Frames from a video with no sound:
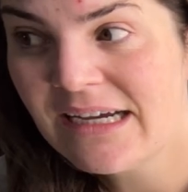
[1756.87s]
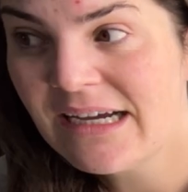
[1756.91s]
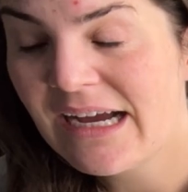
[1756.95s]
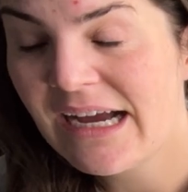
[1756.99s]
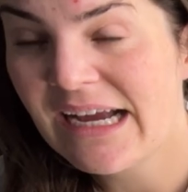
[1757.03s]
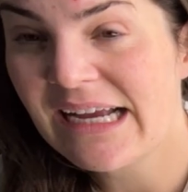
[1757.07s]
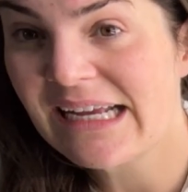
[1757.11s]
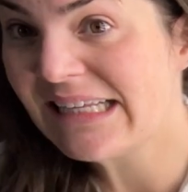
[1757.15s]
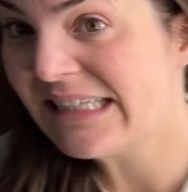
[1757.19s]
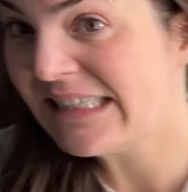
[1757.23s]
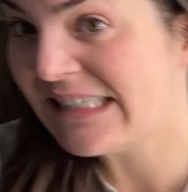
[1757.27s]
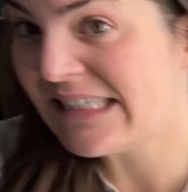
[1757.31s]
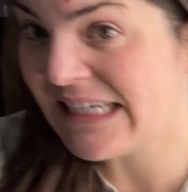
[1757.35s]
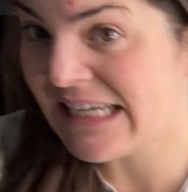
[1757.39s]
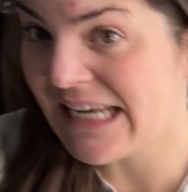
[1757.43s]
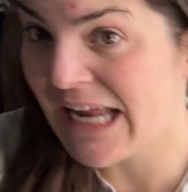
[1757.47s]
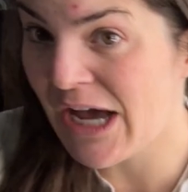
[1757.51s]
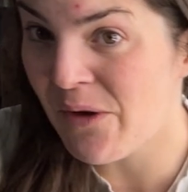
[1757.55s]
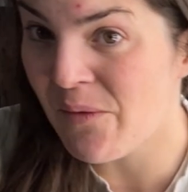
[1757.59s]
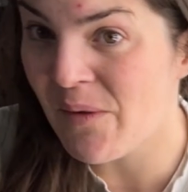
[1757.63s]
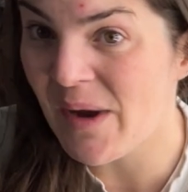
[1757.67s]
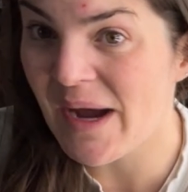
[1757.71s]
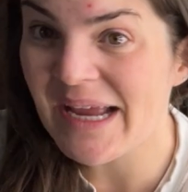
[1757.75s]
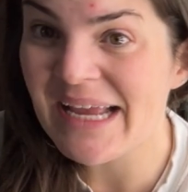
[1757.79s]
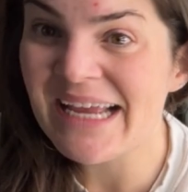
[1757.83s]
I can see
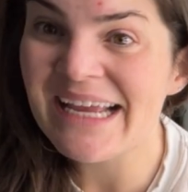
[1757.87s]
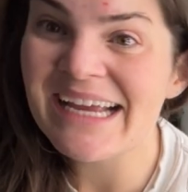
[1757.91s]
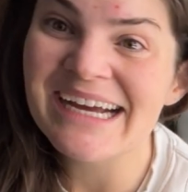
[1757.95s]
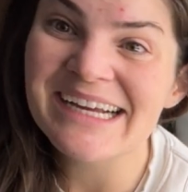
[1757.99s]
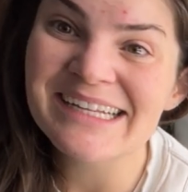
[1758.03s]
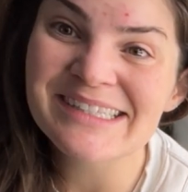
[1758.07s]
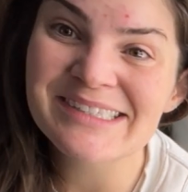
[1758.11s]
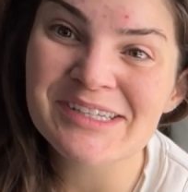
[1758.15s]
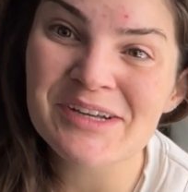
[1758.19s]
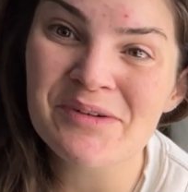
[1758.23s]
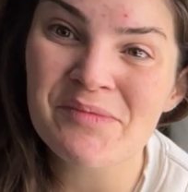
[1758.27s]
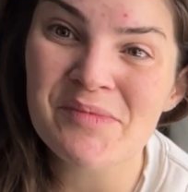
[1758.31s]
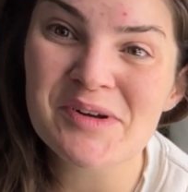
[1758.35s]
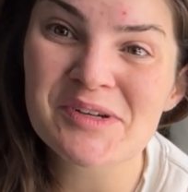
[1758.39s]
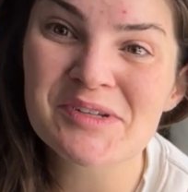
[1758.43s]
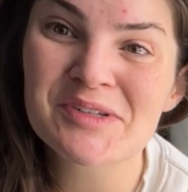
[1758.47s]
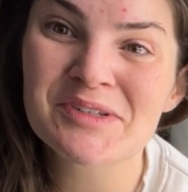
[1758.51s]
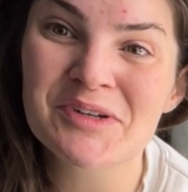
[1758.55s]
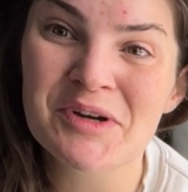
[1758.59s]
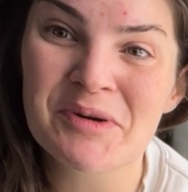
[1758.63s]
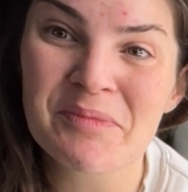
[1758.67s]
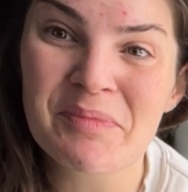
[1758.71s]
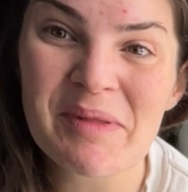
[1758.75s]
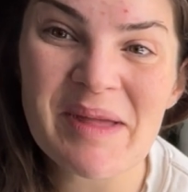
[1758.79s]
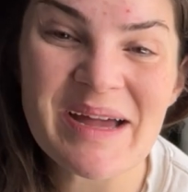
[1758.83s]
now why he had so much
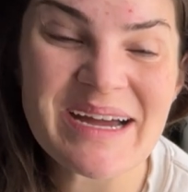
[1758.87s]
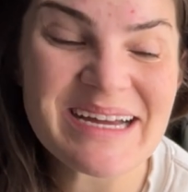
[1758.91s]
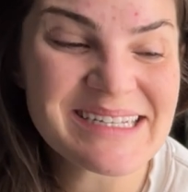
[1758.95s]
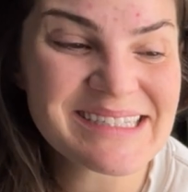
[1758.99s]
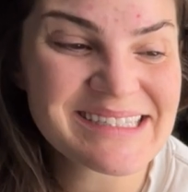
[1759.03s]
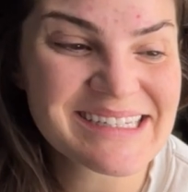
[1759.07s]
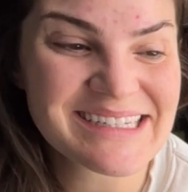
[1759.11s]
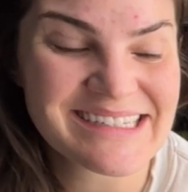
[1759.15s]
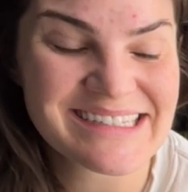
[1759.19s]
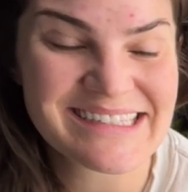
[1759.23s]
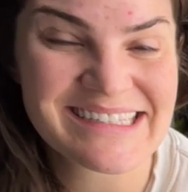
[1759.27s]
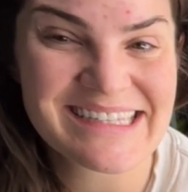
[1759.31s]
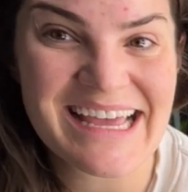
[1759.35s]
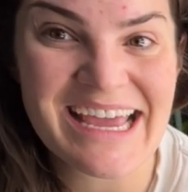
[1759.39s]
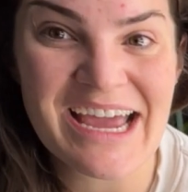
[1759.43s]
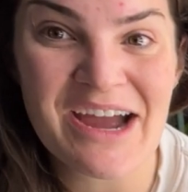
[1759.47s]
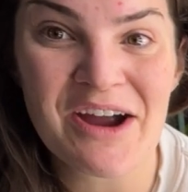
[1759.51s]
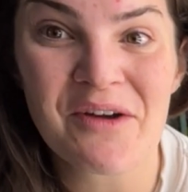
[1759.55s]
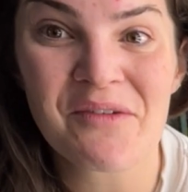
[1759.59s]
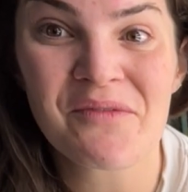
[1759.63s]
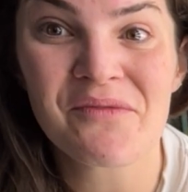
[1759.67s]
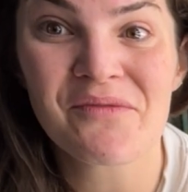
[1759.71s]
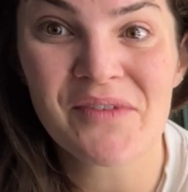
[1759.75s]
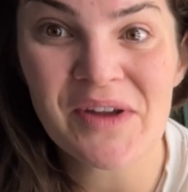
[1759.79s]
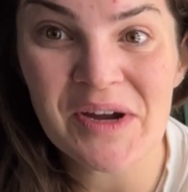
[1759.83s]
surplus, because they
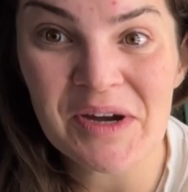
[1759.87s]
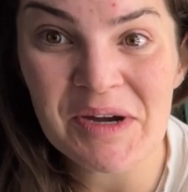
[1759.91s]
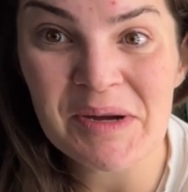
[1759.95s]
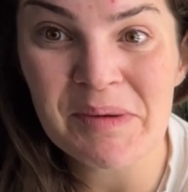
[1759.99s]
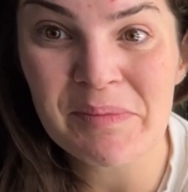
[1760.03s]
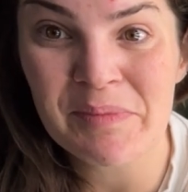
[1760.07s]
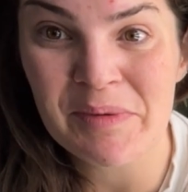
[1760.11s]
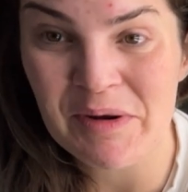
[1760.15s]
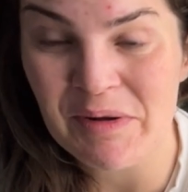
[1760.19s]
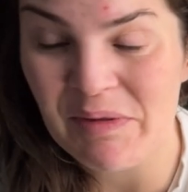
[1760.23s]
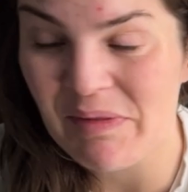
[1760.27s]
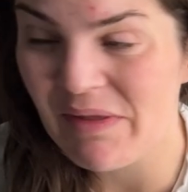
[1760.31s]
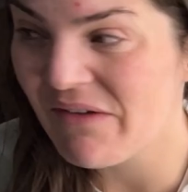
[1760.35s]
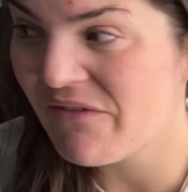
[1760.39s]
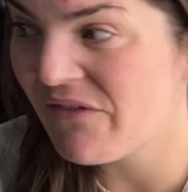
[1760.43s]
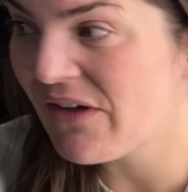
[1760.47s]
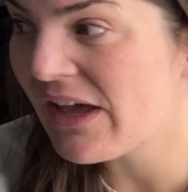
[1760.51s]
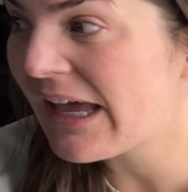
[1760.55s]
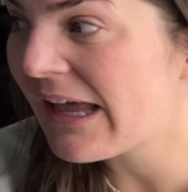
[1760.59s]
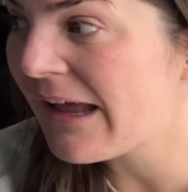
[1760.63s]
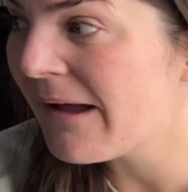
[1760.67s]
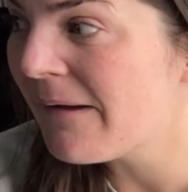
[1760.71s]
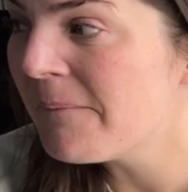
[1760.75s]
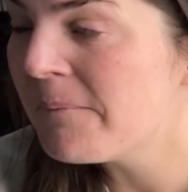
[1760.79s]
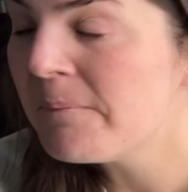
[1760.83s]
are very prolific.